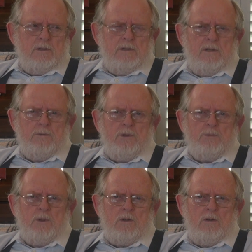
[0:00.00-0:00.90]
And then I wrote
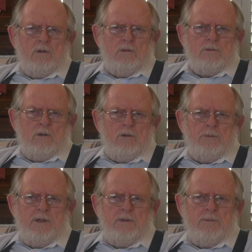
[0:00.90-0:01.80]
a book called
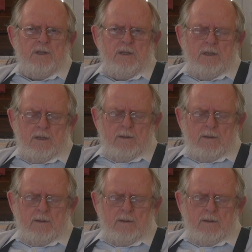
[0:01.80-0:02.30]
Almighty Me.